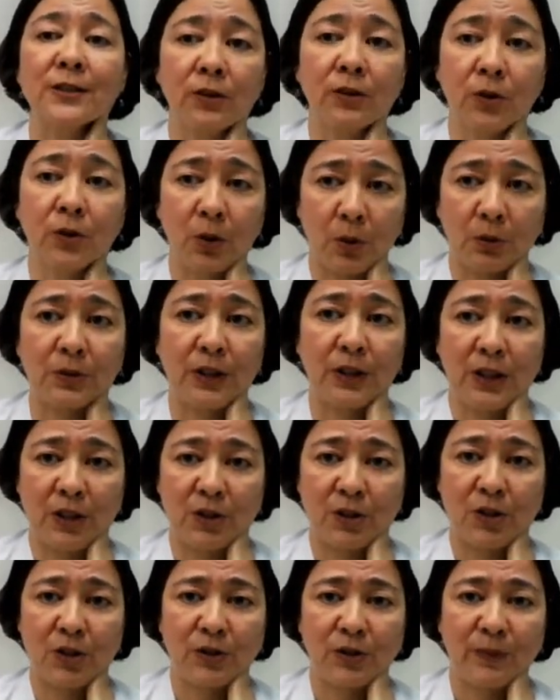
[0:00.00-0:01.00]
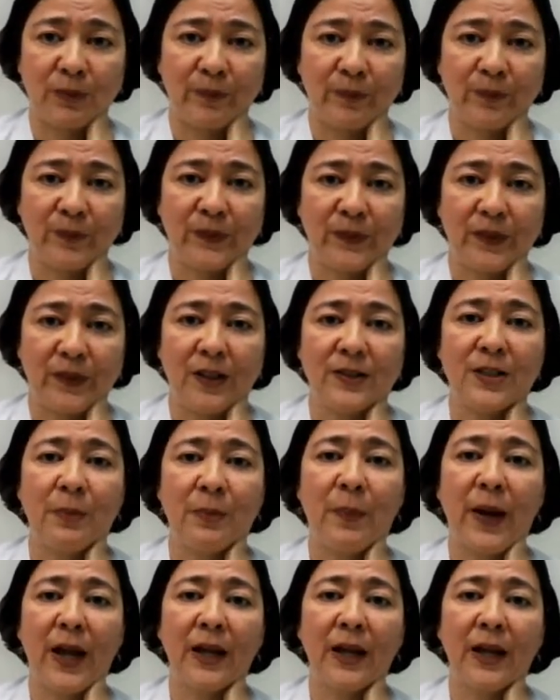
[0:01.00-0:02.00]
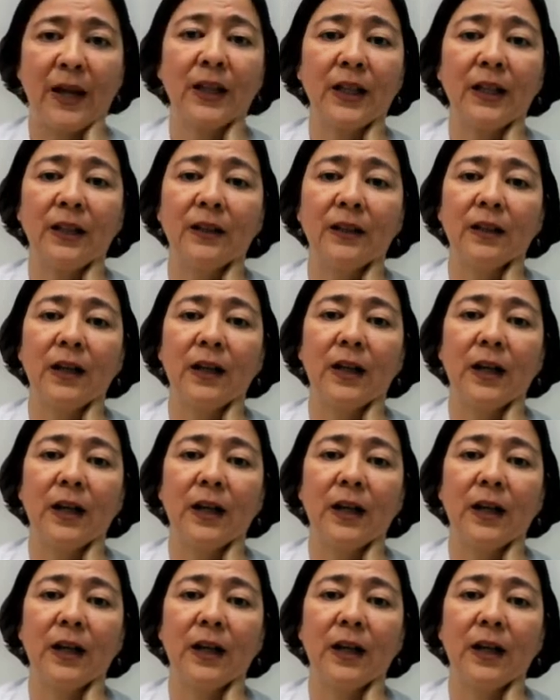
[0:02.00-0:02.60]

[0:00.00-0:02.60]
dosage depending